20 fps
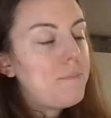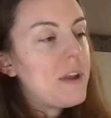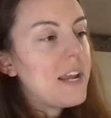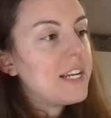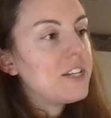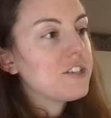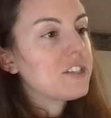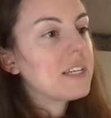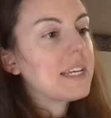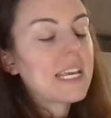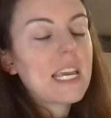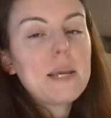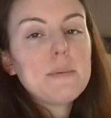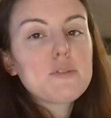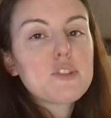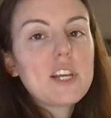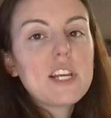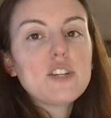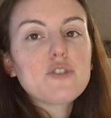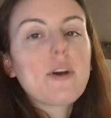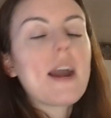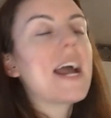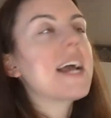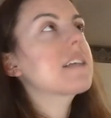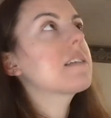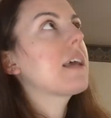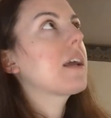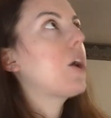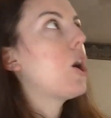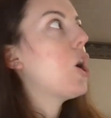But he just like, he
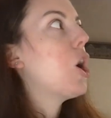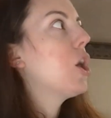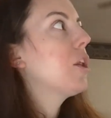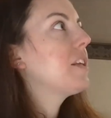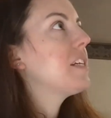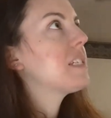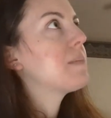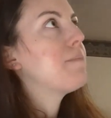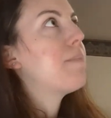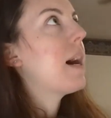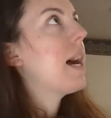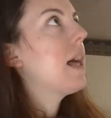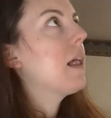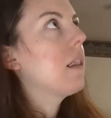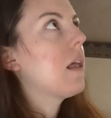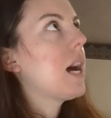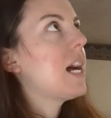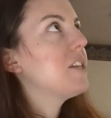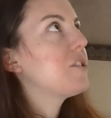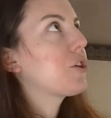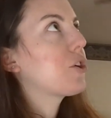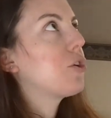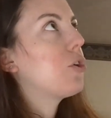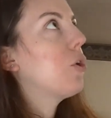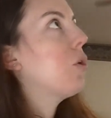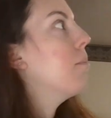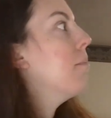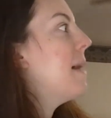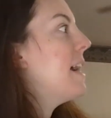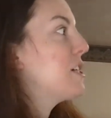tracks like all these
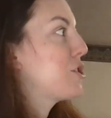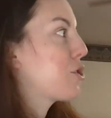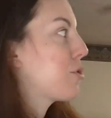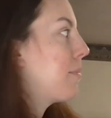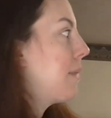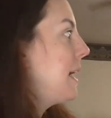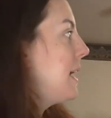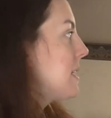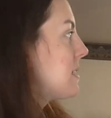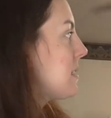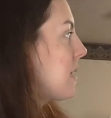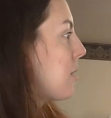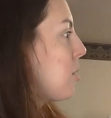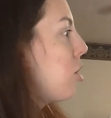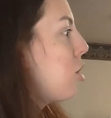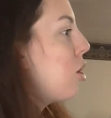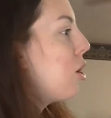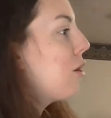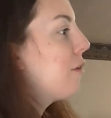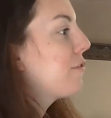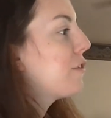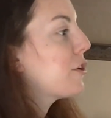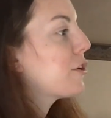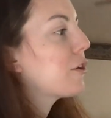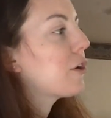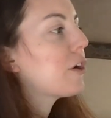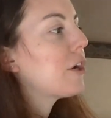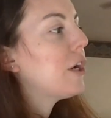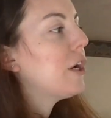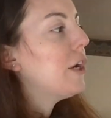biological measurements, like all of
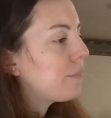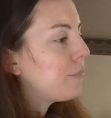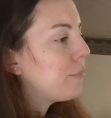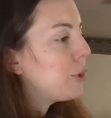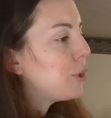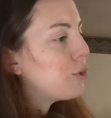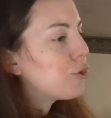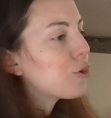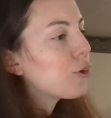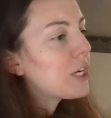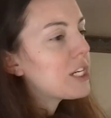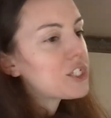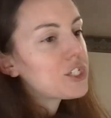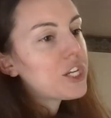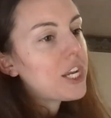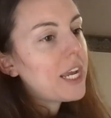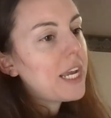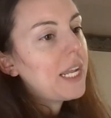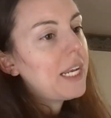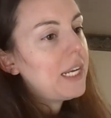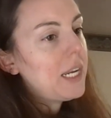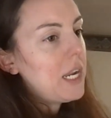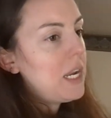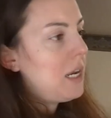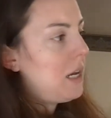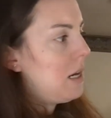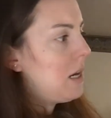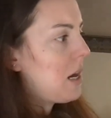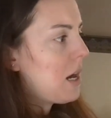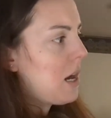your nutrition and